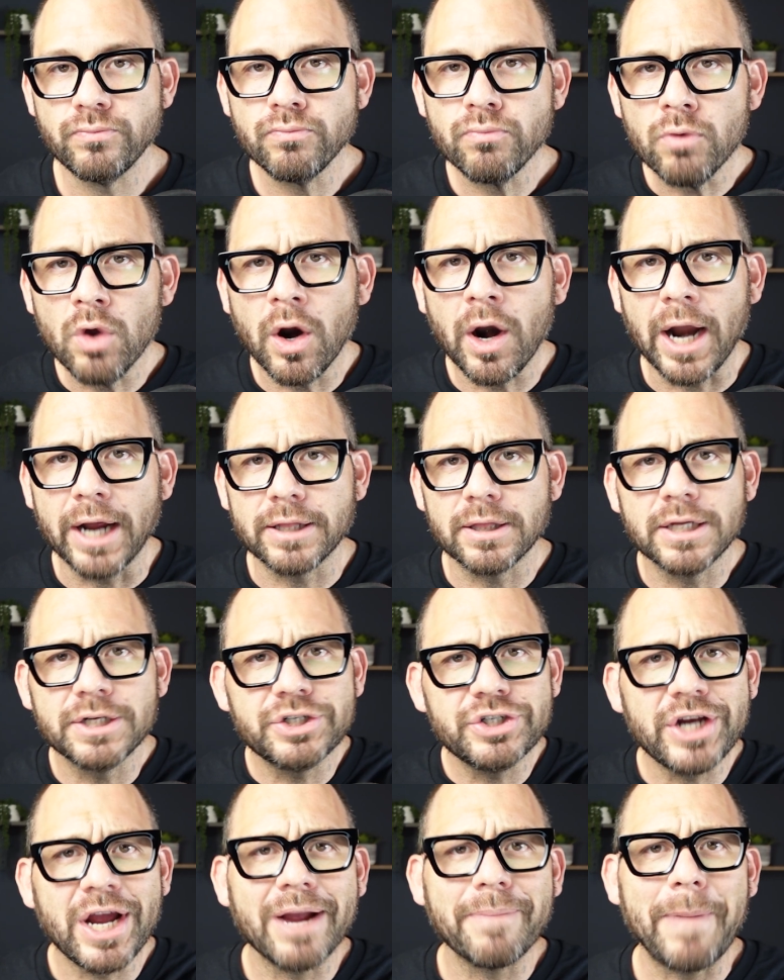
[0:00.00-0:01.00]
All right, let's
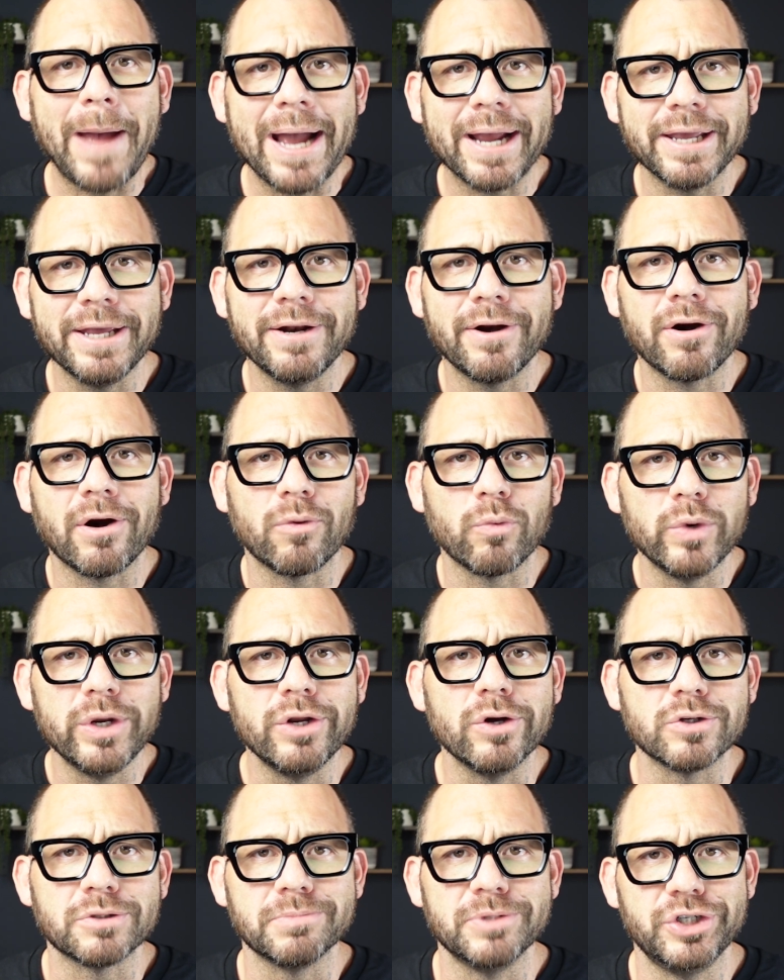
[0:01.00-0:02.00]
check back in on our
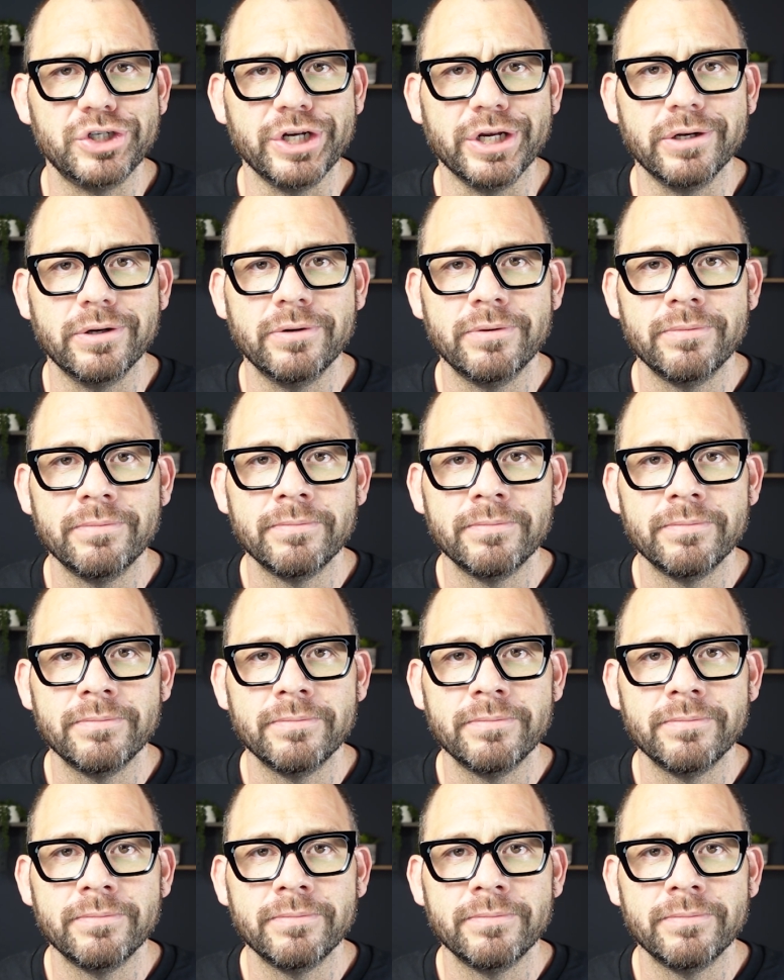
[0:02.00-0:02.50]
Windows machine.